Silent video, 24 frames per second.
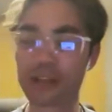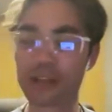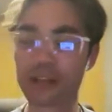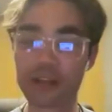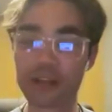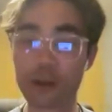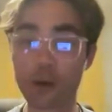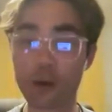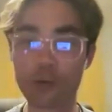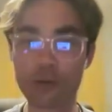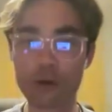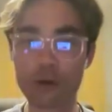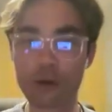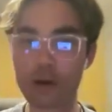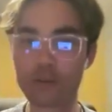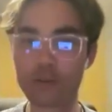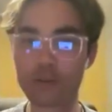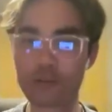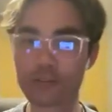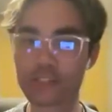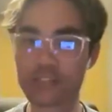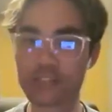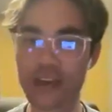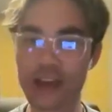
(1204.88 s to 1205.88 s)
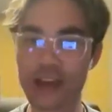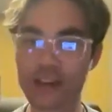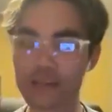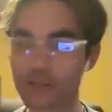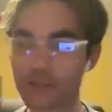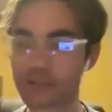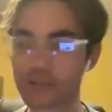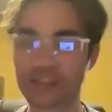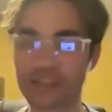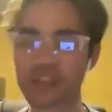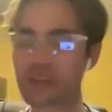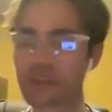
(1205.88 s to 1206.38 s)
and over 100
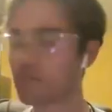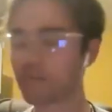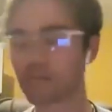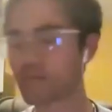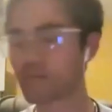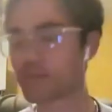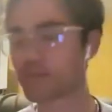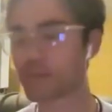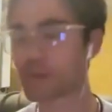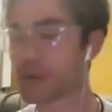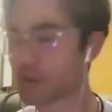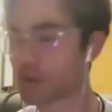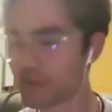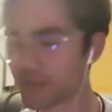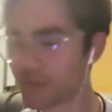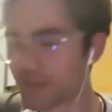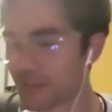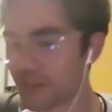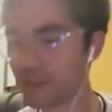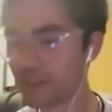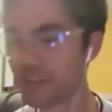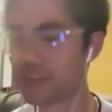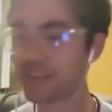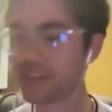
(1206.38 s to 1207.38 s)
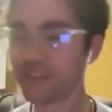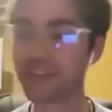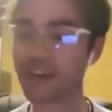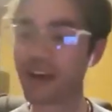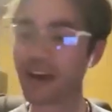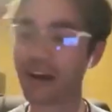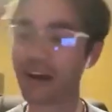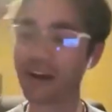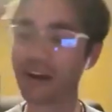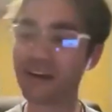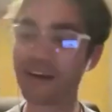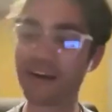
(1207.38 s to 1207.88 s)
tackles, like, bro.
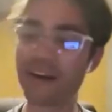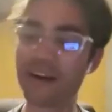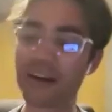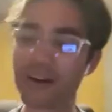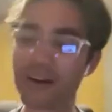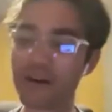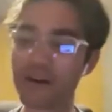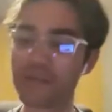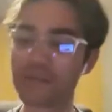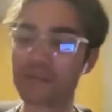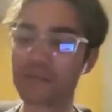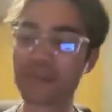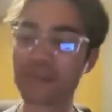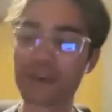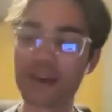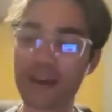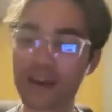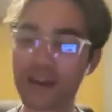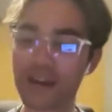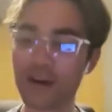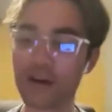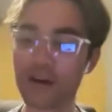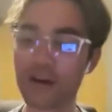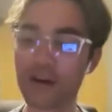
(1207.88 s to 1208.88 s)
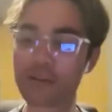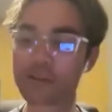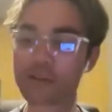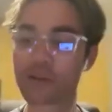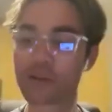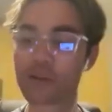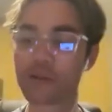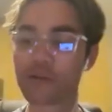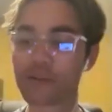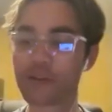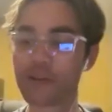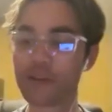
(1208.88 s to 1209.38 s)
Yeah. They had
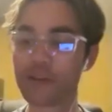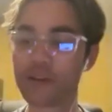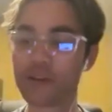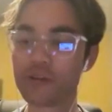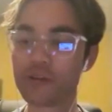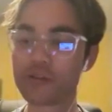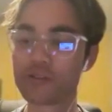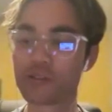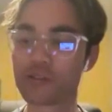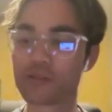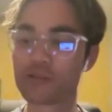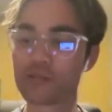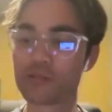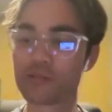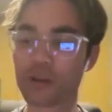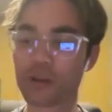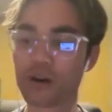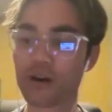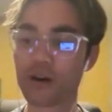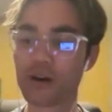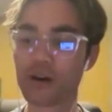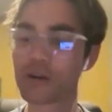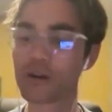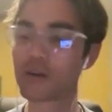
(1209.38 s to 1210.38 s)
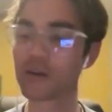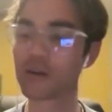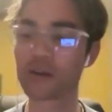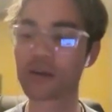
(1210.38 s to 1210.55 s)
Andre Reed, who's a dog.